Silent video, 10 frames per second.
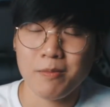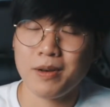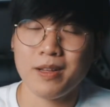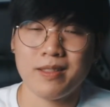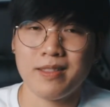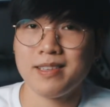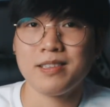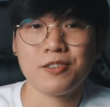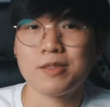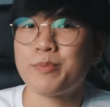But this
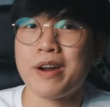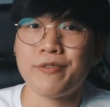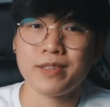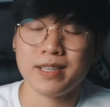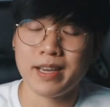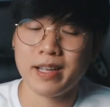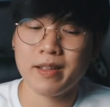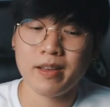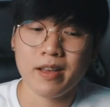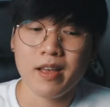is just preference
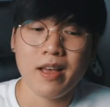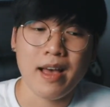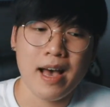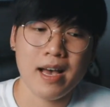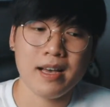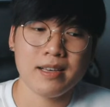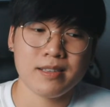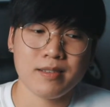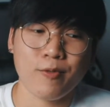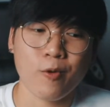again.
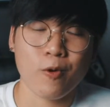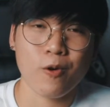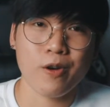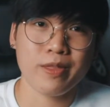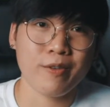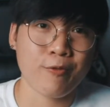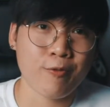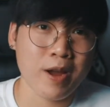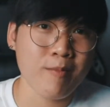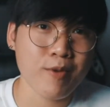As for the
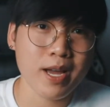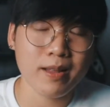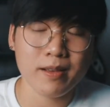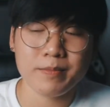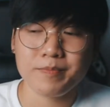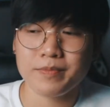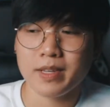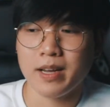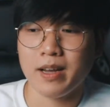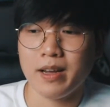frame rate,
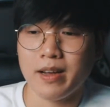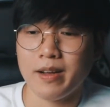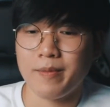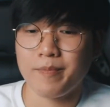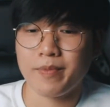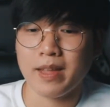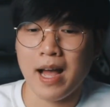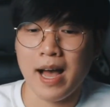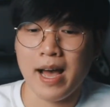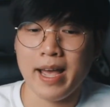
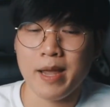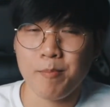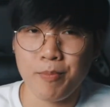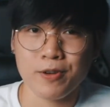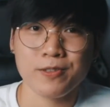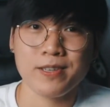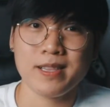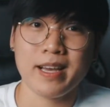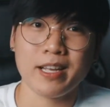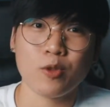I personally
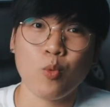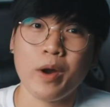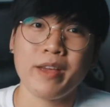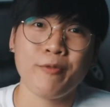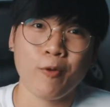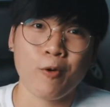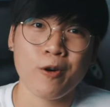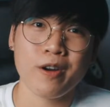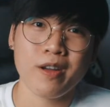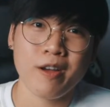like
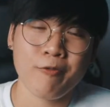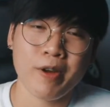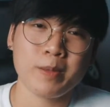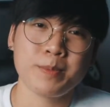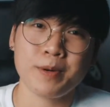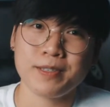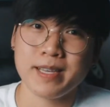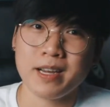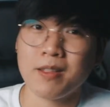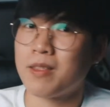24 frames per
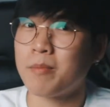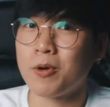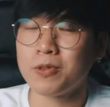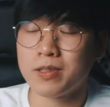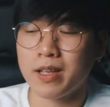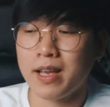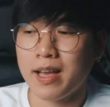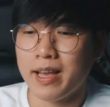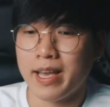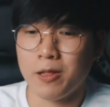second the most.
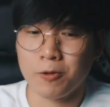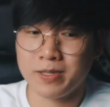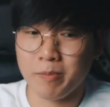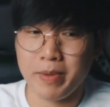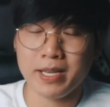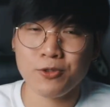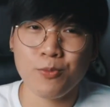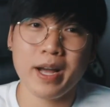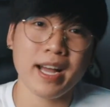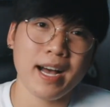It looks the best
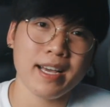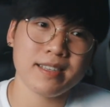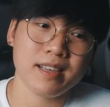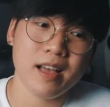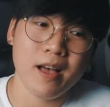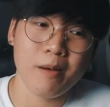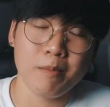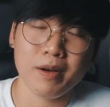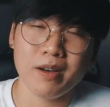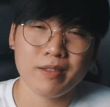to my eyes,
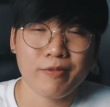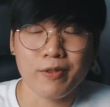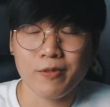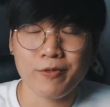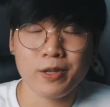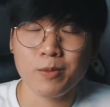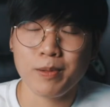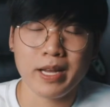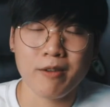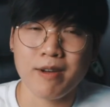but feel free to
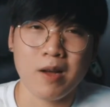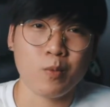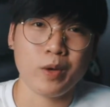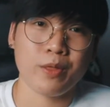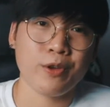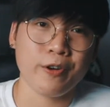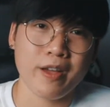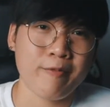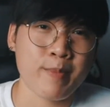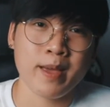play around with
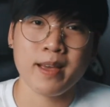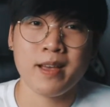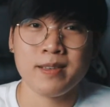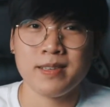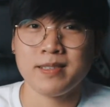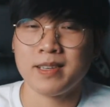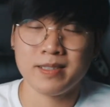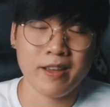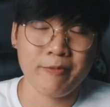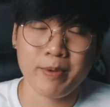30 FPS,
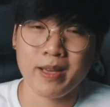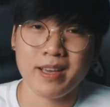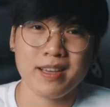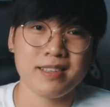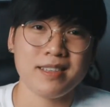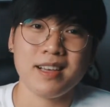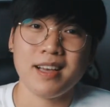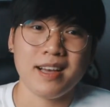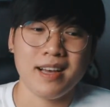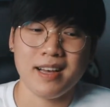60 FPS,
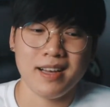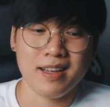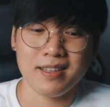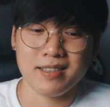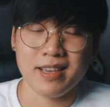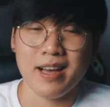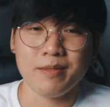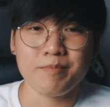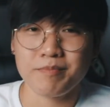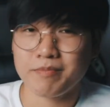and yeah,